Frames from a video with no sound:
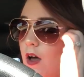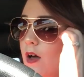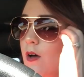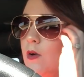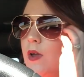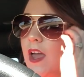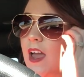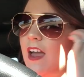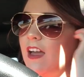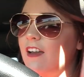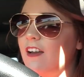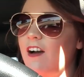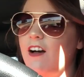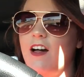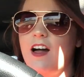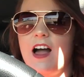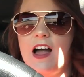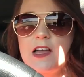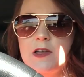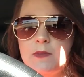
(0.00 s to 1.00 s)
forever? Okay,
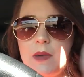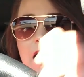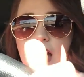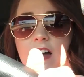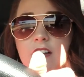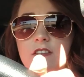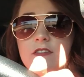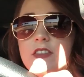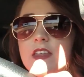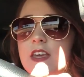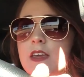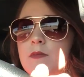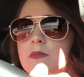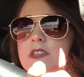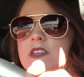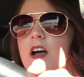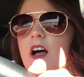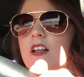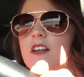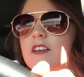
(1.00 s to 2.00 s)
y'all, I'm out of the
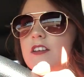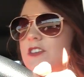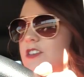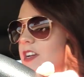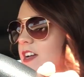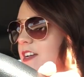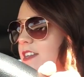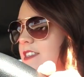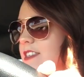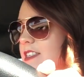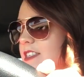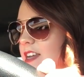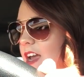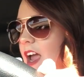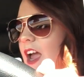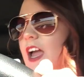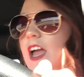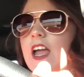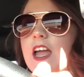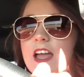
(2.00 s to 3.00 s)
hematologist
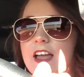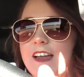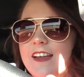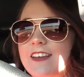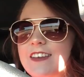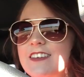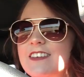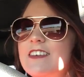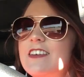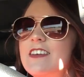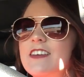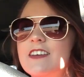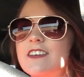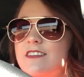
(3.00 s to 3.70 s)
and